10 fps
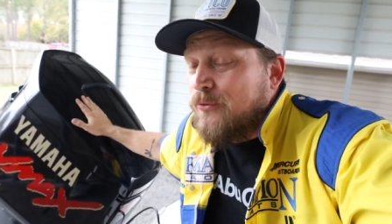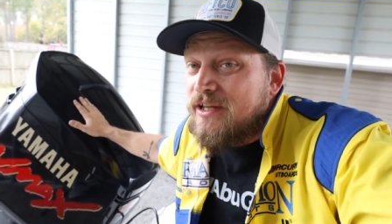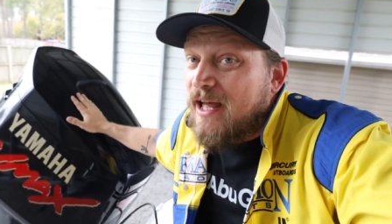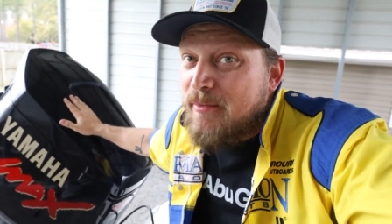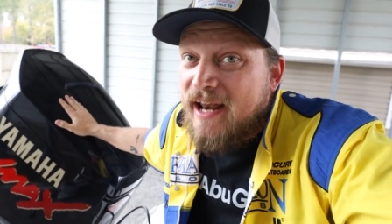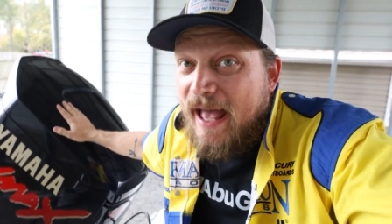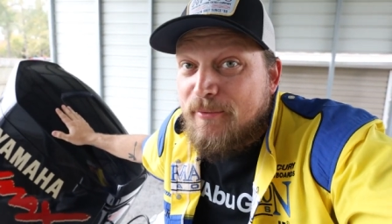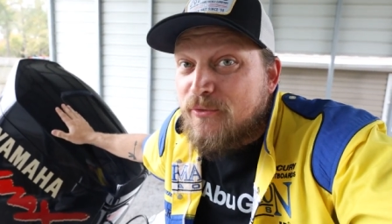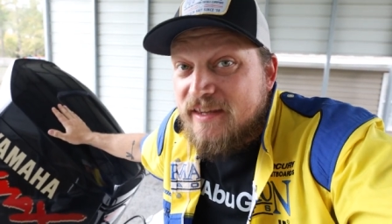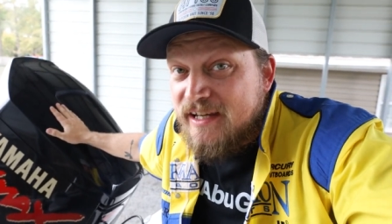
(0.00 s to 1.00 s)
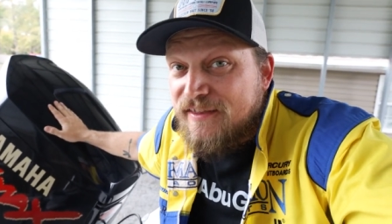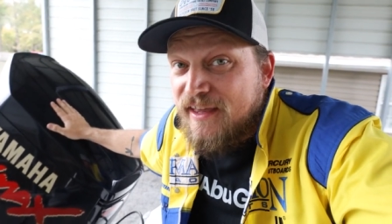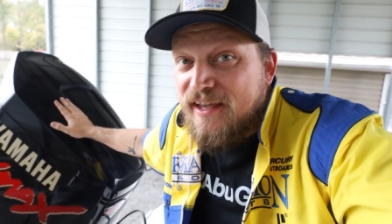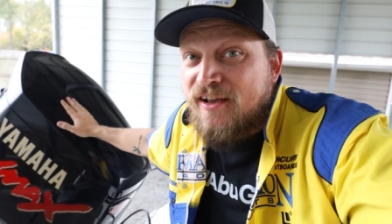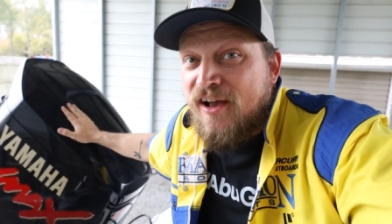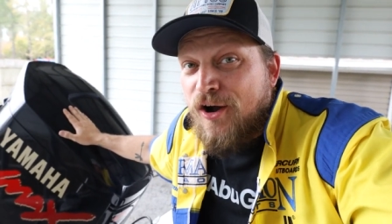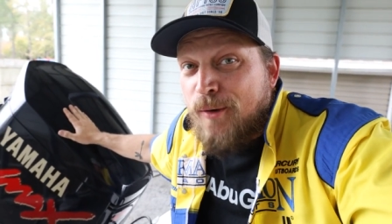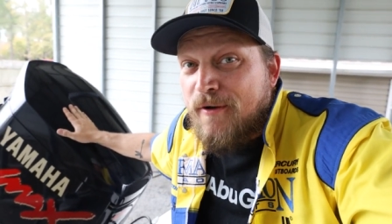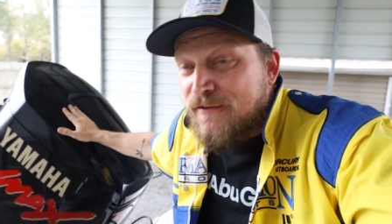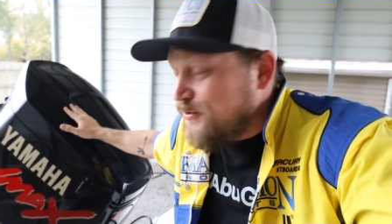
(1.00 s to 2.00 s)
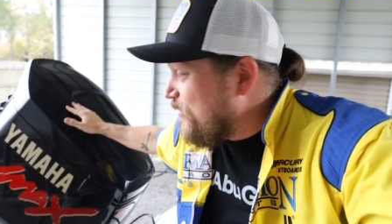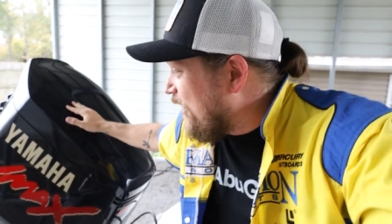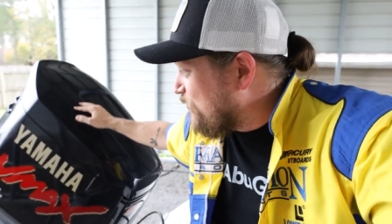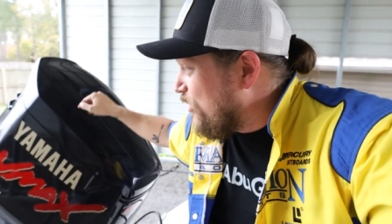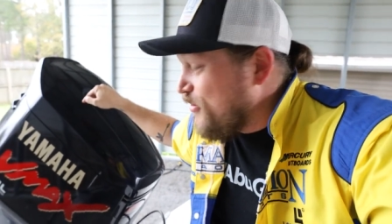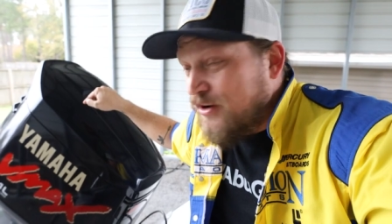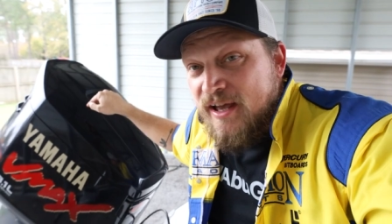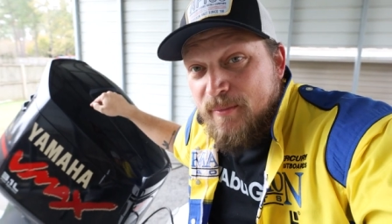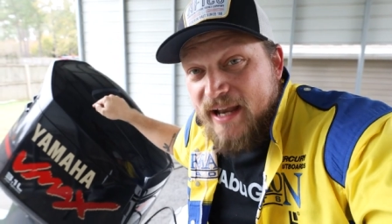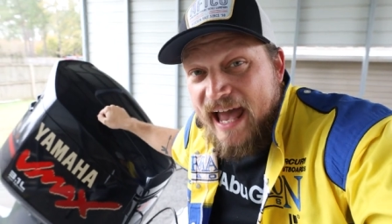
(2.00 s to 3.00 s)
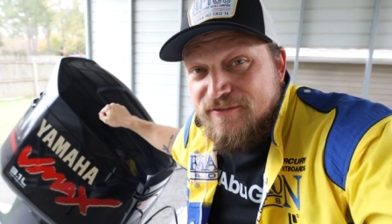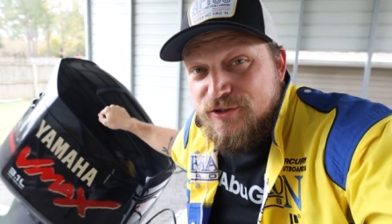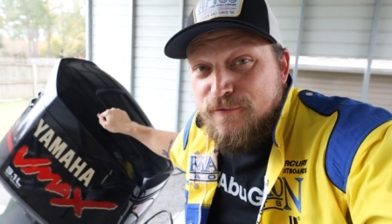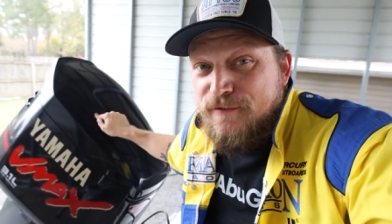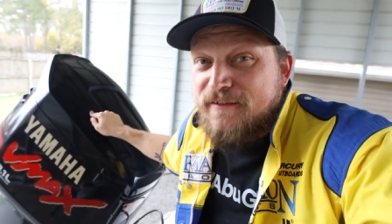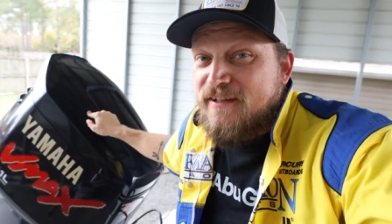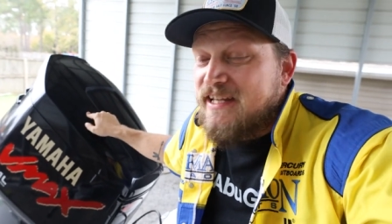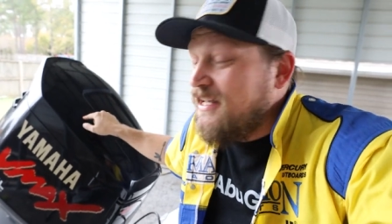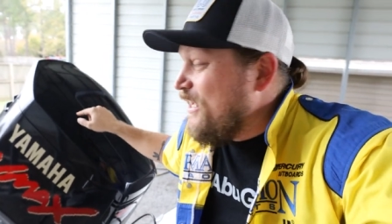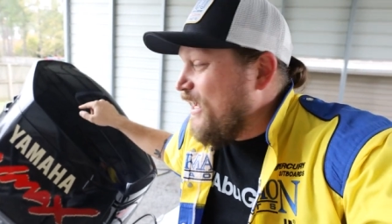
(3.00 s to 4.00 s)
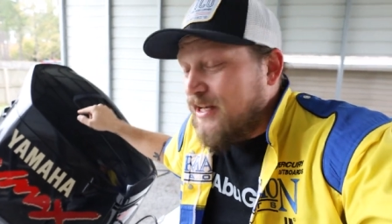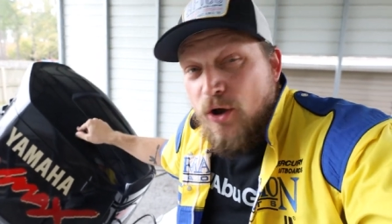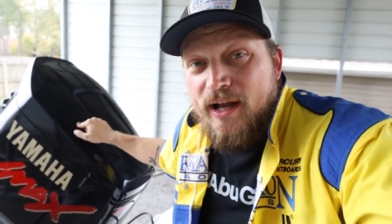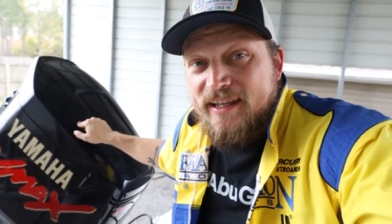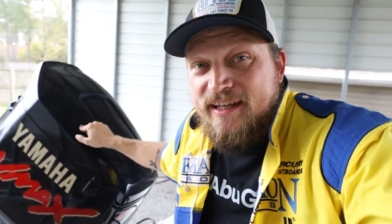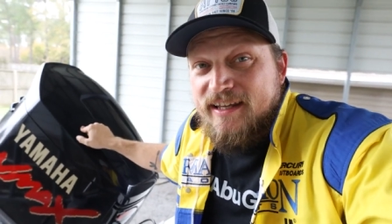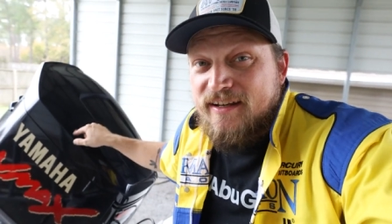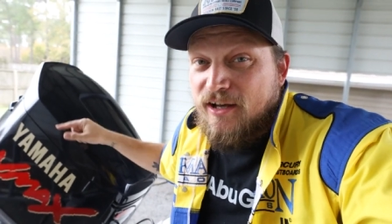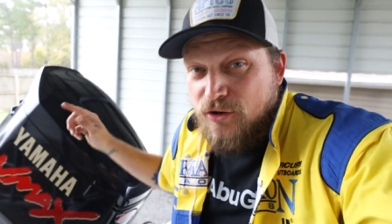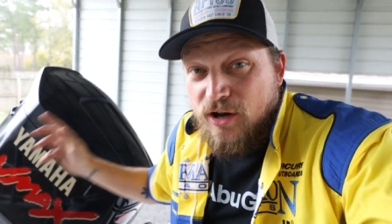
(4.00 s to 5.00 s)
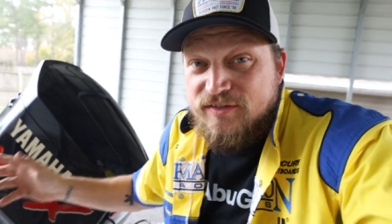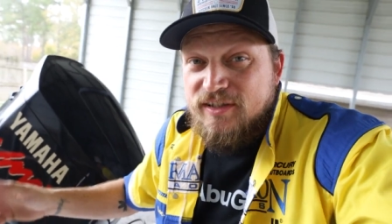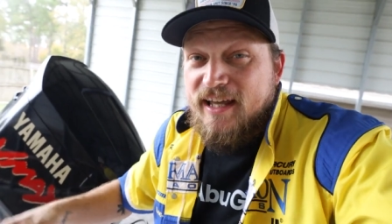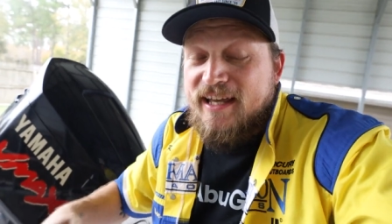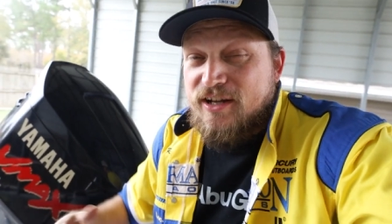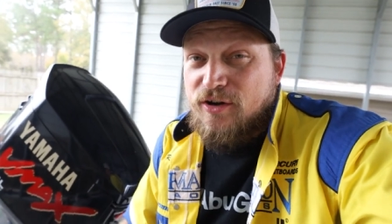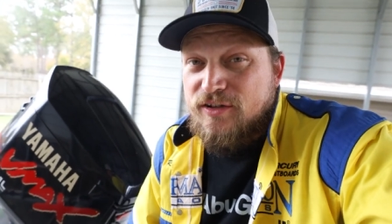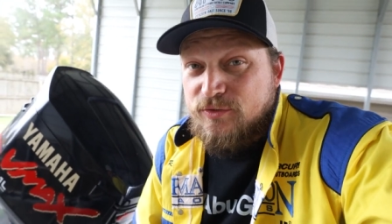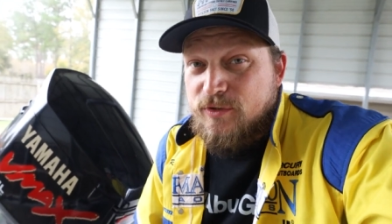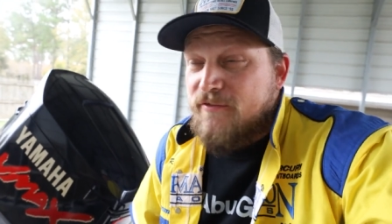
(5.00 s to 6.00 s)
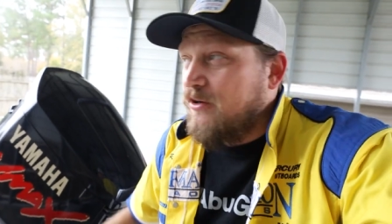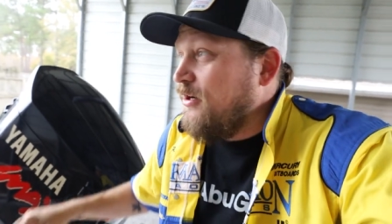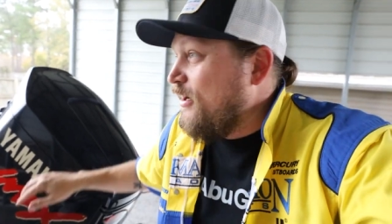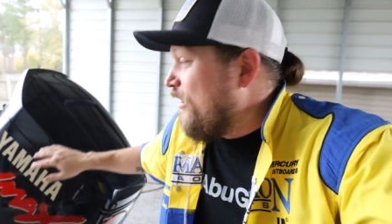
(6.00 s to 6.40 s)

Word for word: Really, I'd have been happy with anything on my first bass boat, but have a 250 and know I can get across the lake, across the river,